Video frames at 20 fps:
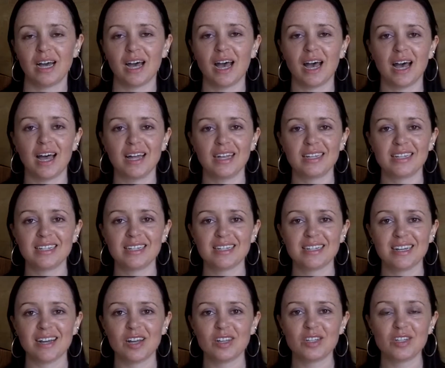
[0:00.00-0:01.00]
and
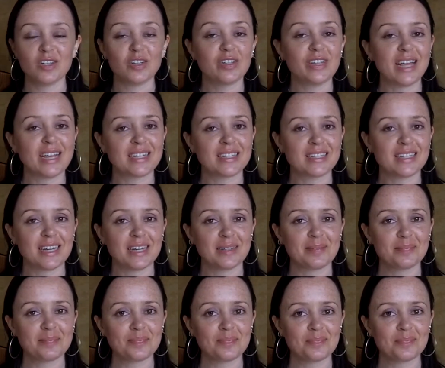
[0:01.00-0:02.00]
until next
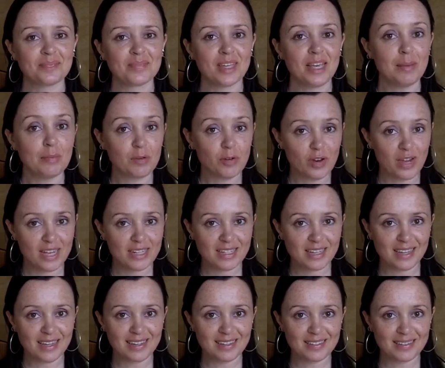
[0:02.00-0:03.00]
time, keep
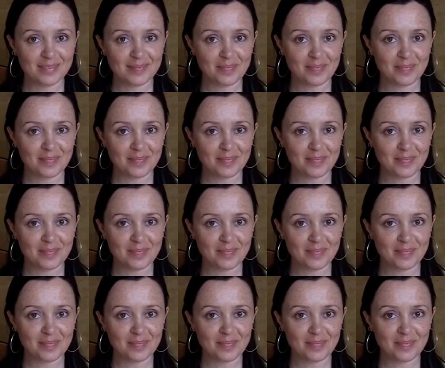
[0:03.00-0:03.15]
creating,